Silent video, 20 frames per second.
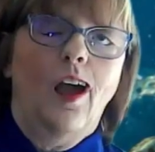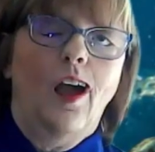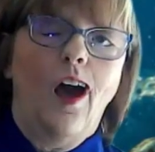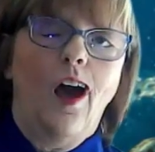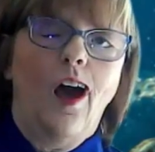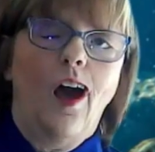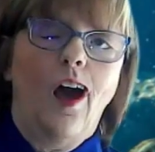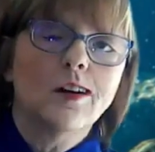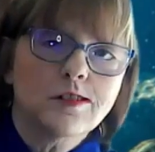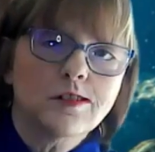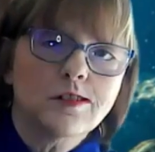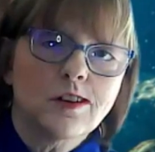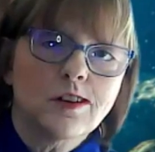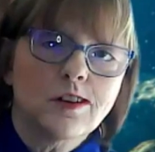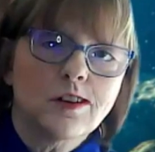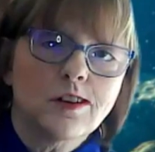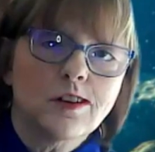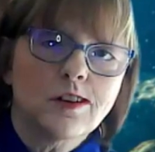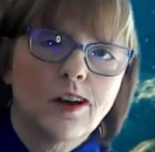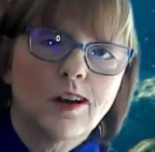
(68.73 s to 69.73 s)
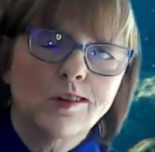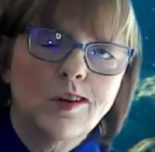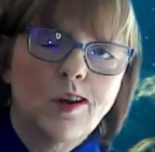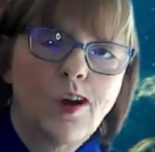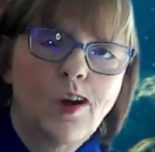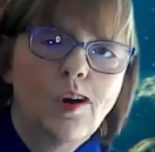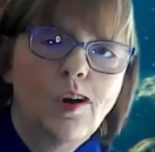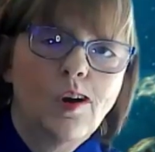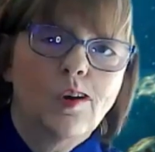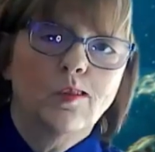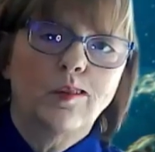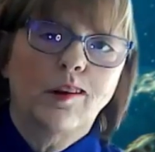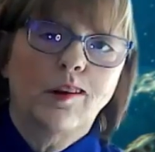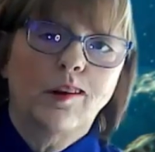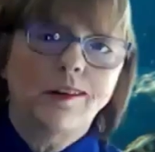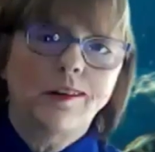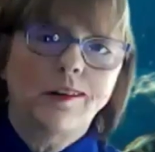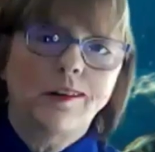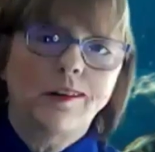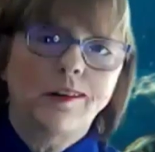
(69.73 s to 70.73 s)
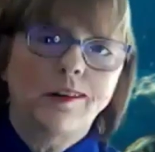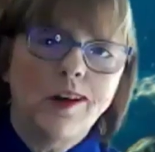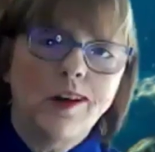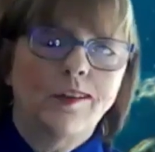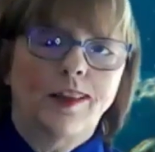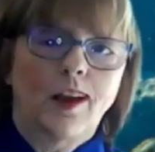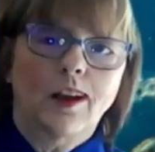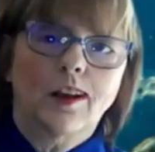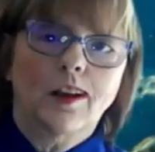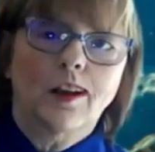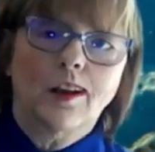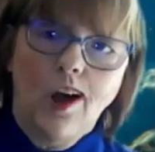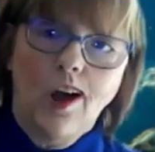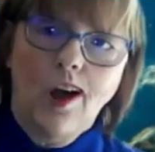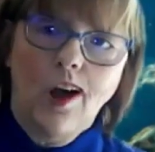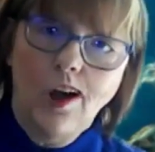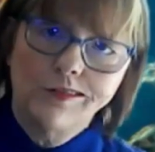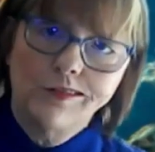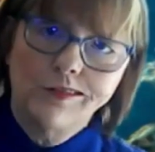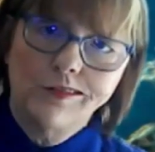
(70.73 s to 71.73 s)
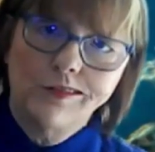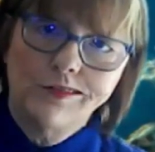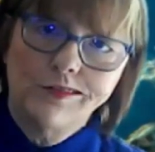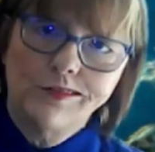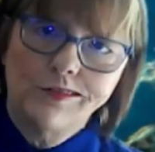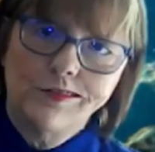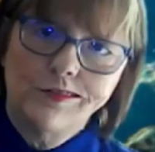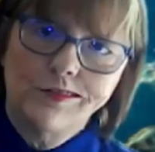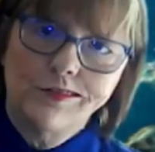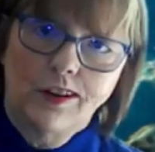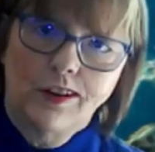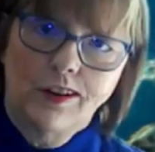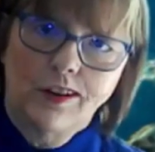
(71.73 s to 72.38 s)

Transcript: Also, we know that COVID